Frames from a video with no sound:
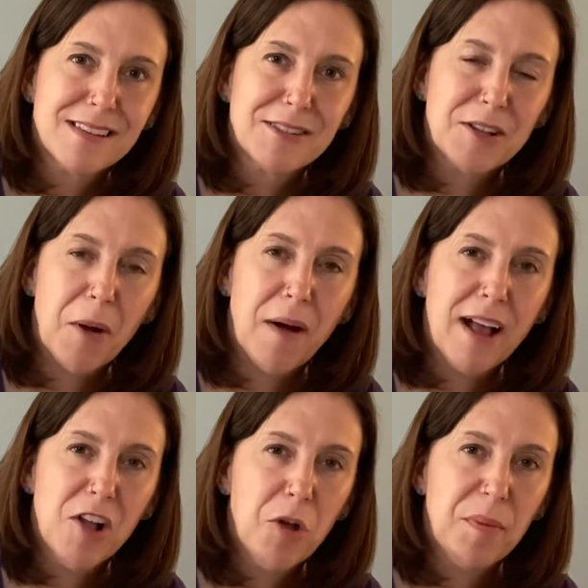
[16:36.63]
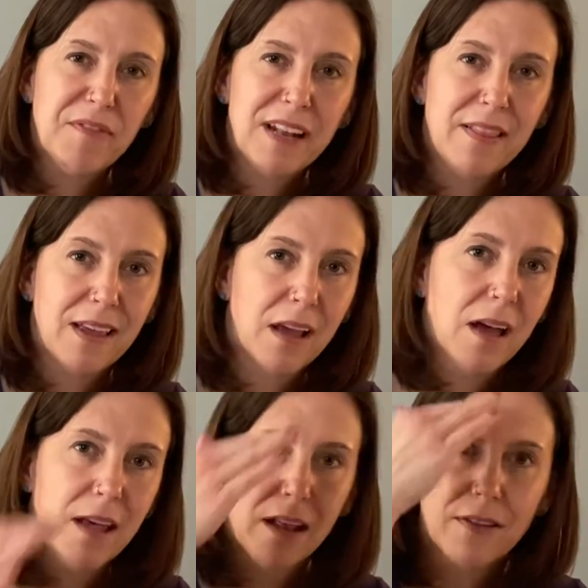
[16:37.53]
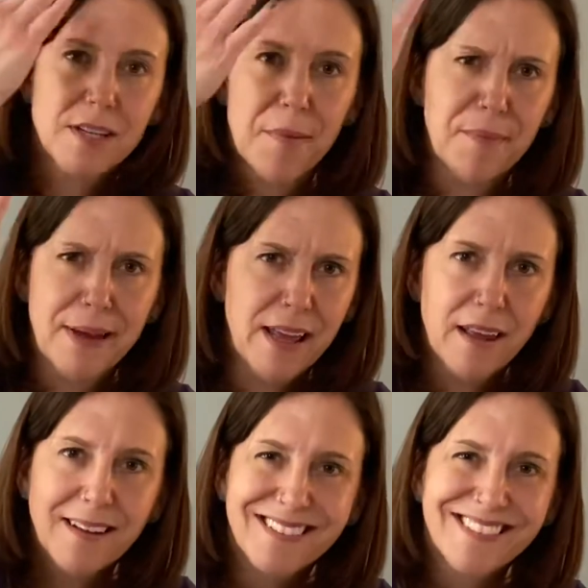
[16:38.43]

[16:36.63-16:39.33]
So I hope, if anything, it cut out the top of my head.